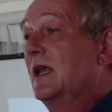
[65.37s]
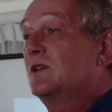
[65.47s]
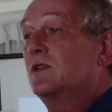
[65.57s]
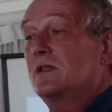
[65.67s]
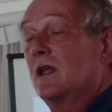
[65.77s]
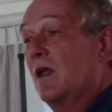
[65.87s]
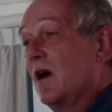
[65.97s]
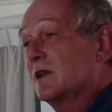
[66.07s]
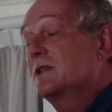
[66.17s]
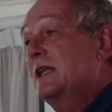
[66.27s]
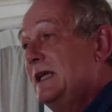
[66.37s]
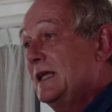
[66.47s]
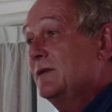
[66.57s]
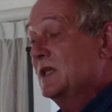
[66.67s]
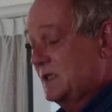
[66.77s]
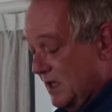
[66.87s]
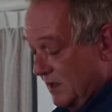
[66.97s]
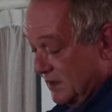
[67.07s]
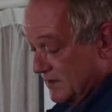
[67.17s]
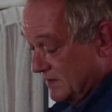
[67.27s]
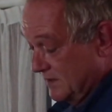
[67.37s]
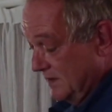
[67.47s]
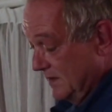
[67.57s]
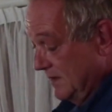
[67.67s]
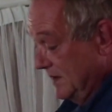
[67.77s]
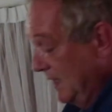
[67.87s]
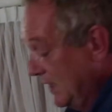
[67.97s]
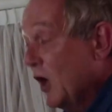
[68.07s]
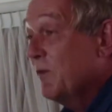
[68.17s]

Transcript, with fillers: and to sell art cleaning materials, and